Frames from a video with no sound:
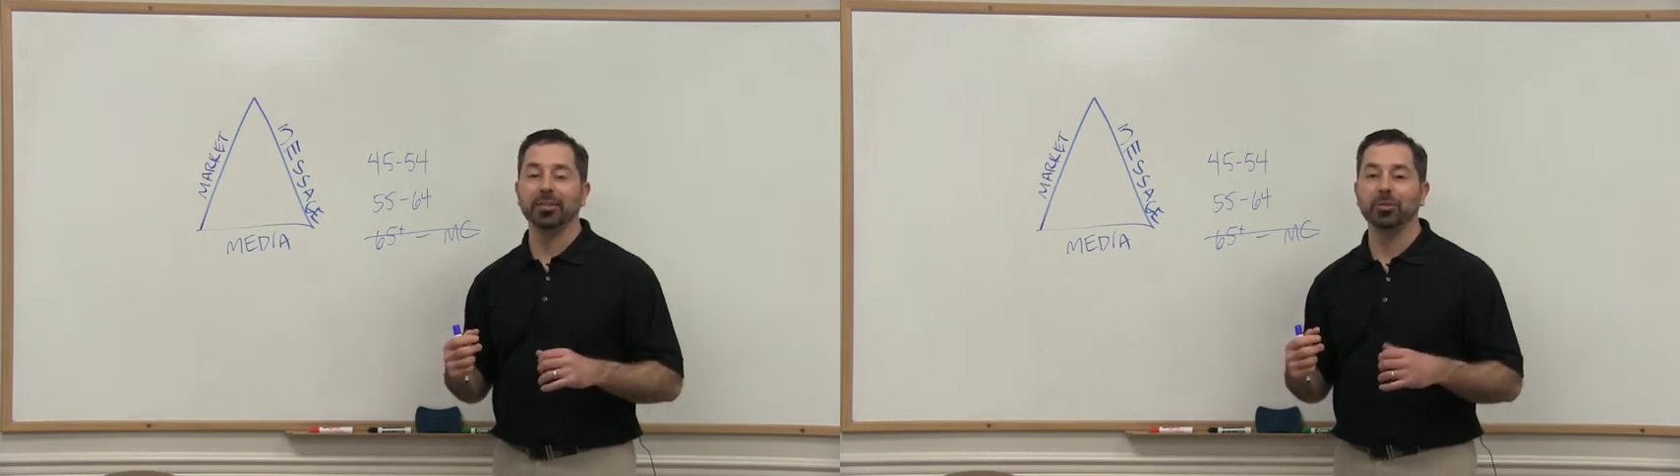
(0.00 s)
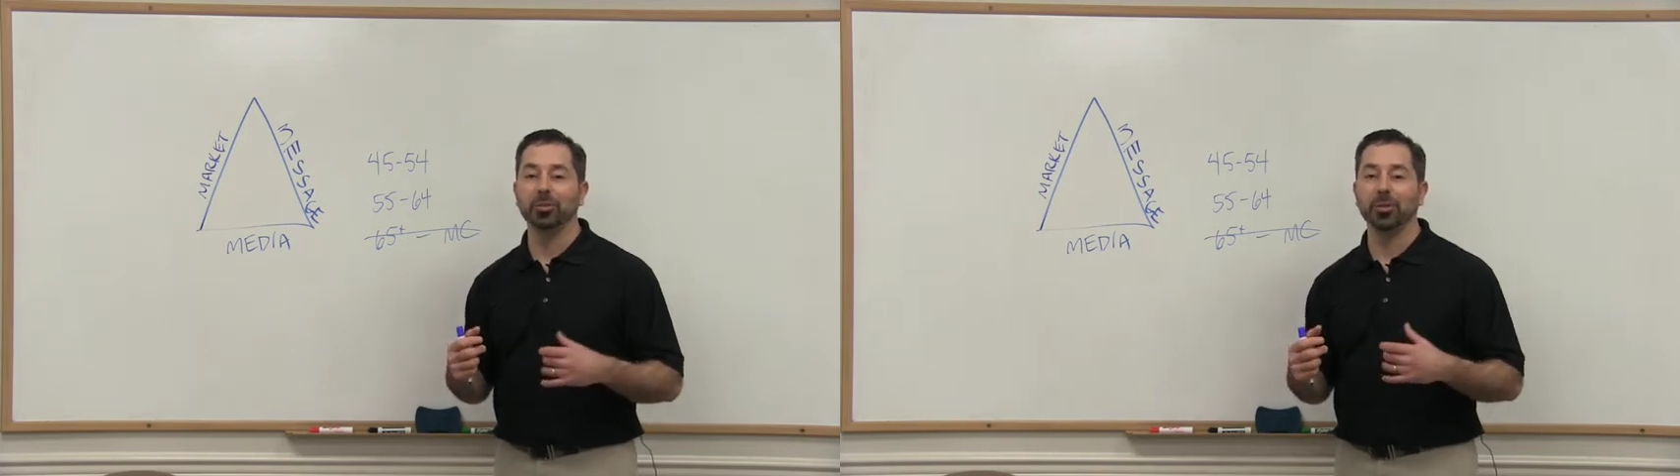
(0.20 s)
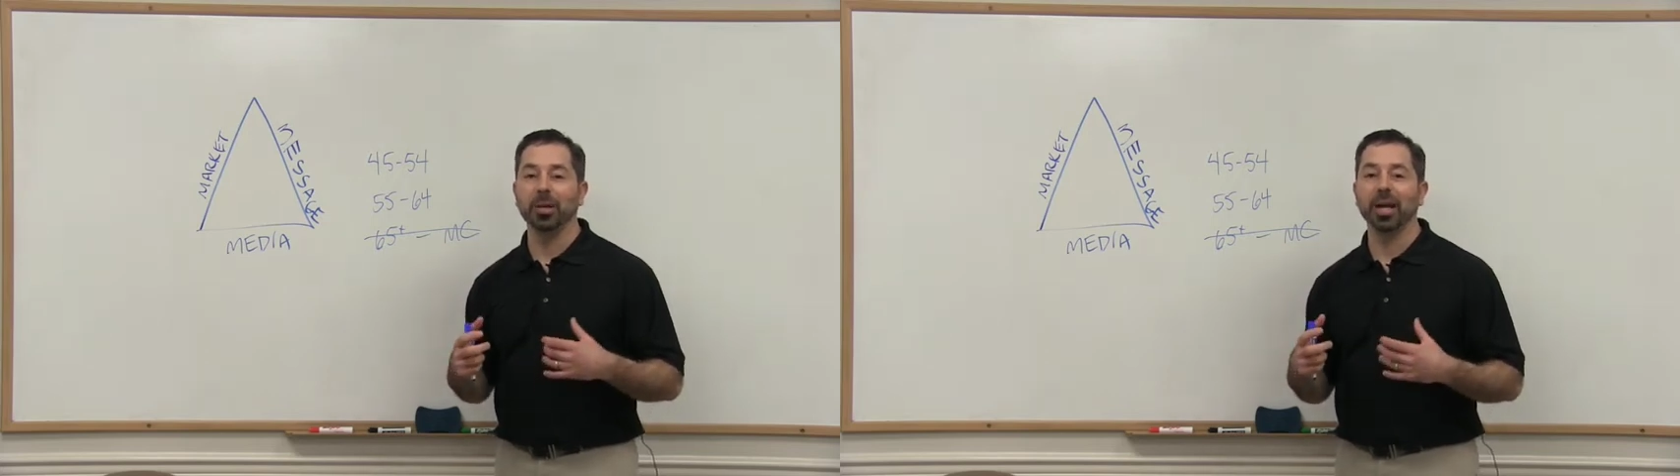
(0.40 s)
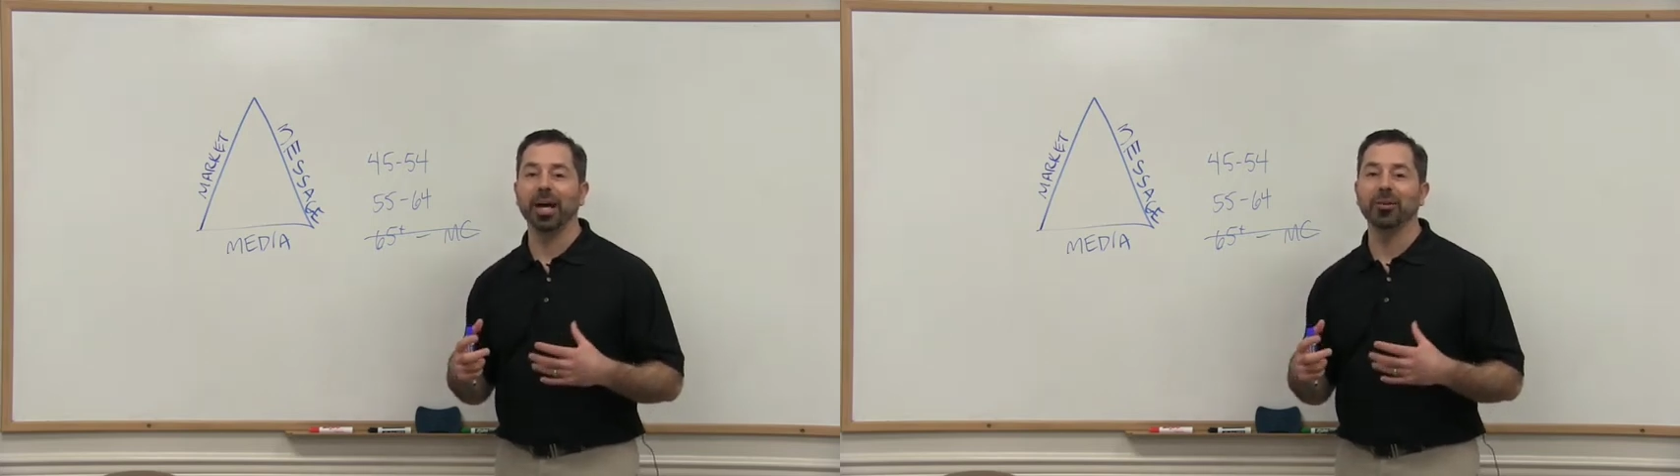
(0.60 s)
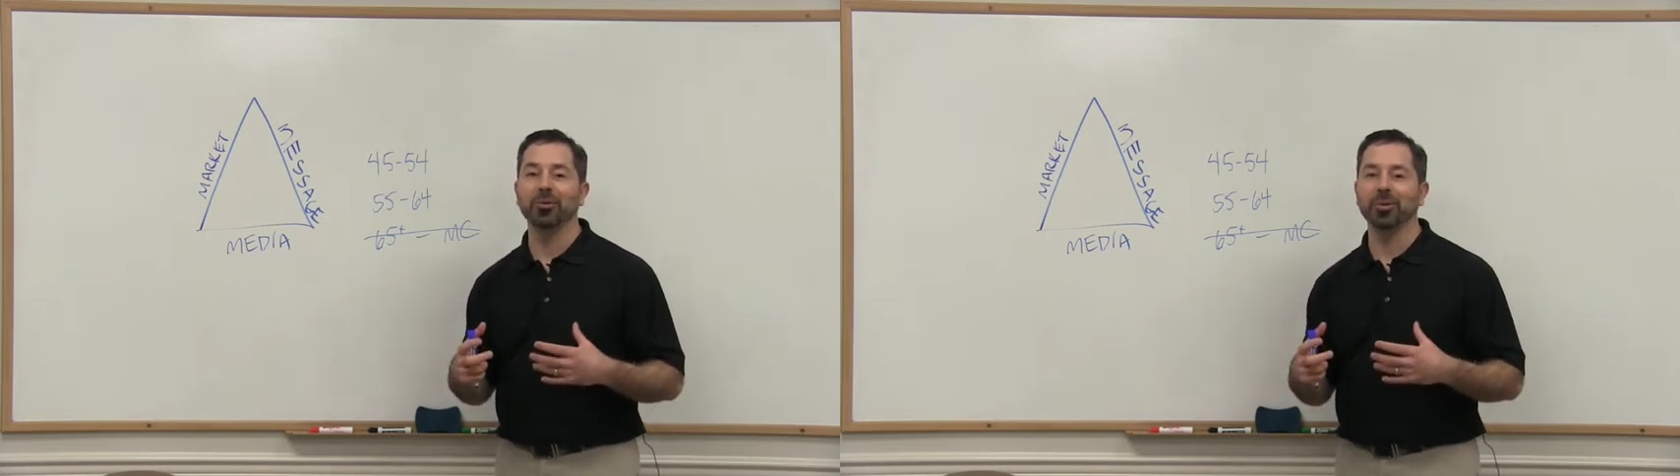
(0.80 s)
to
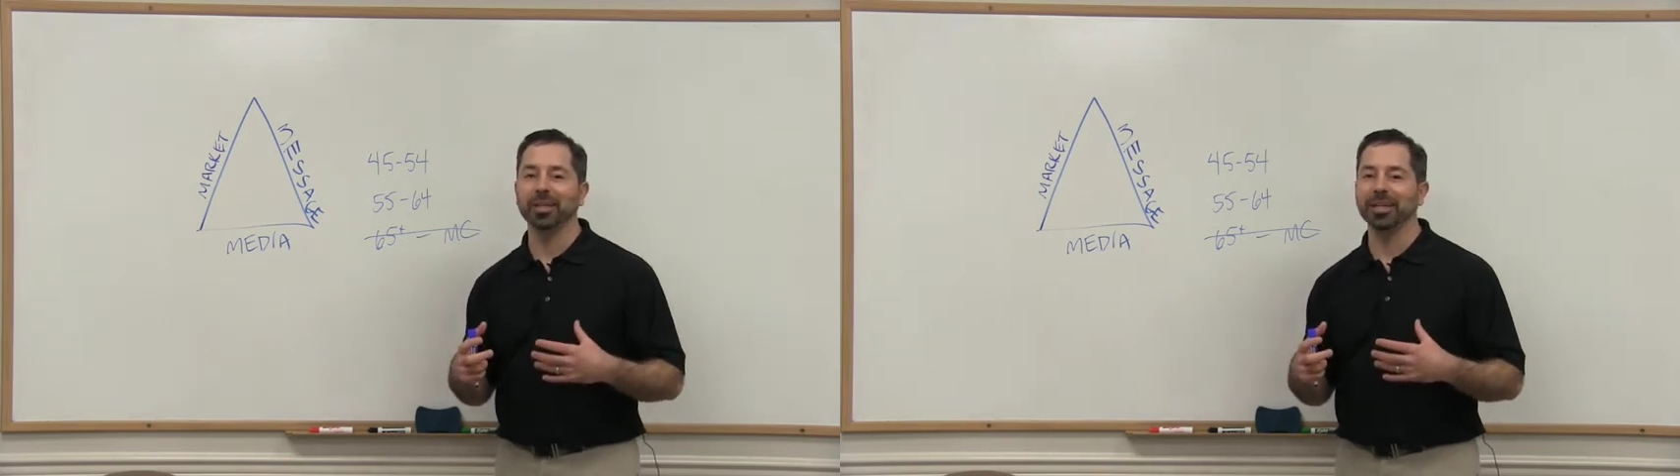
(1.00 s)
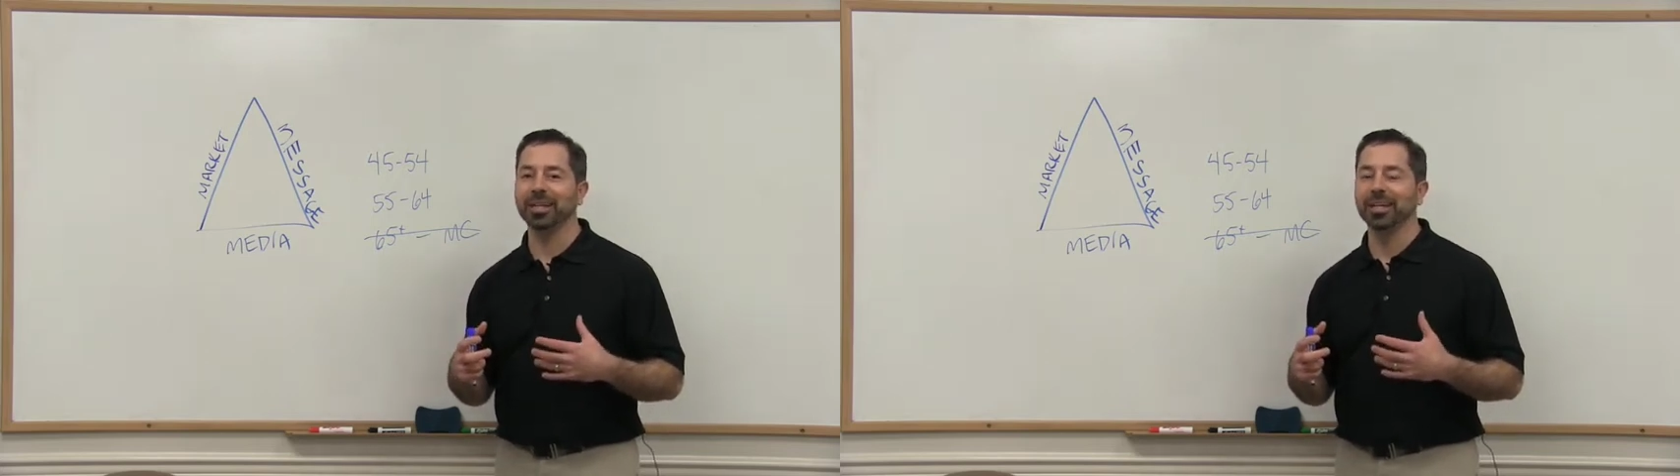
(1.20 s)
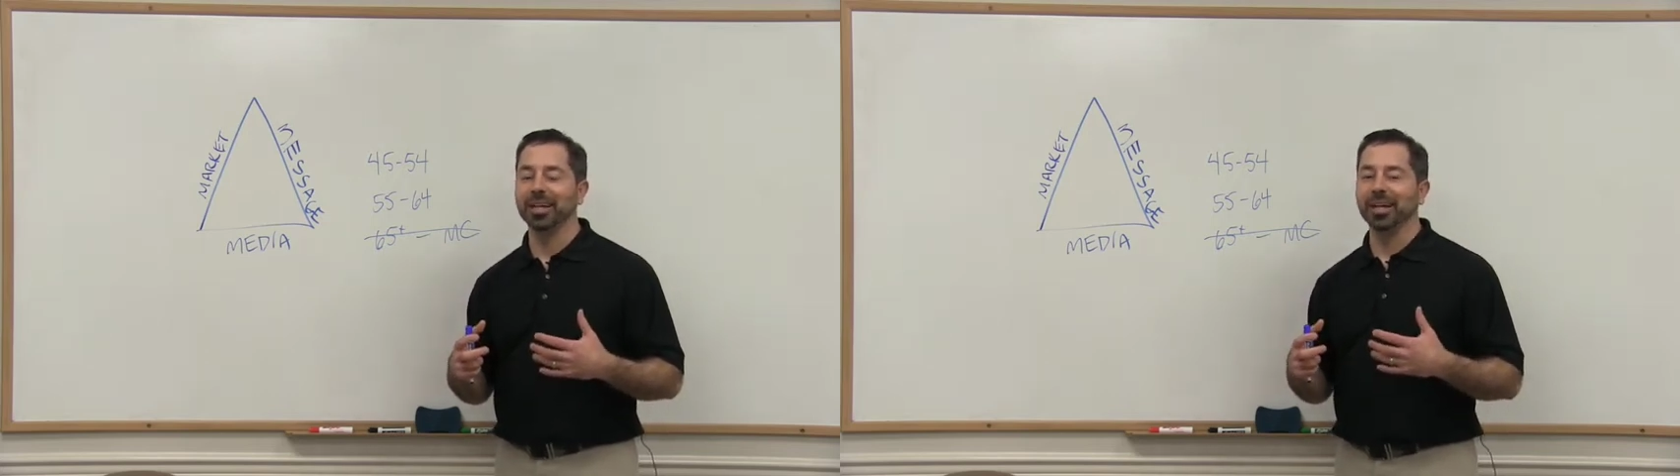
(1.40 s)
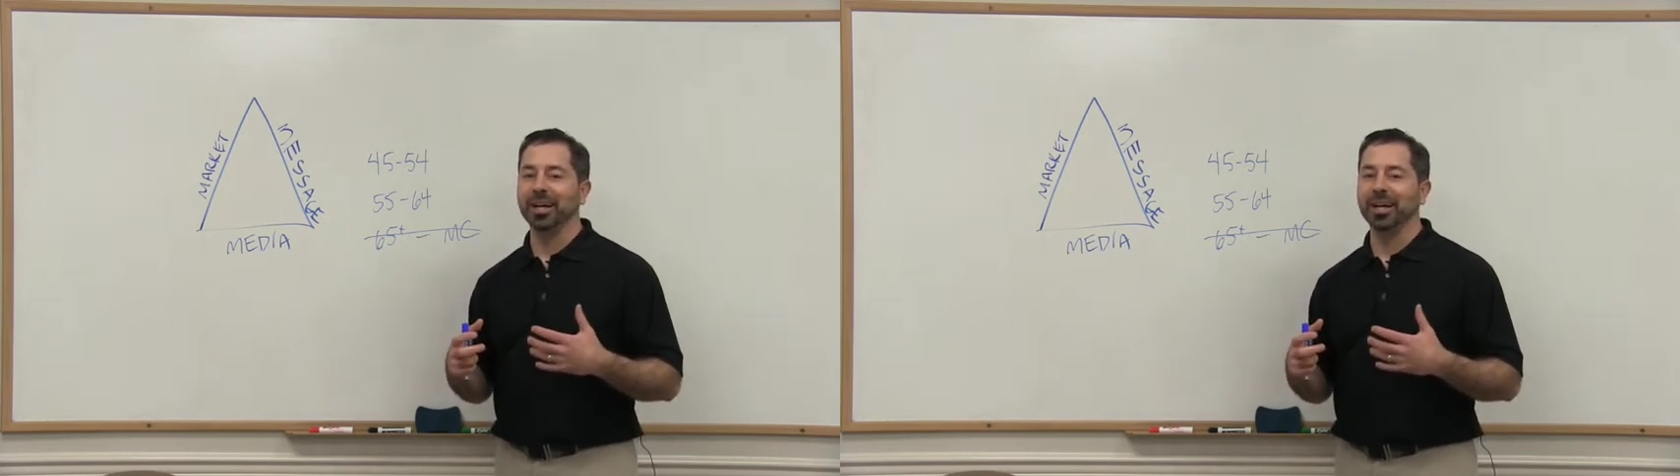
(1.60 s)
not only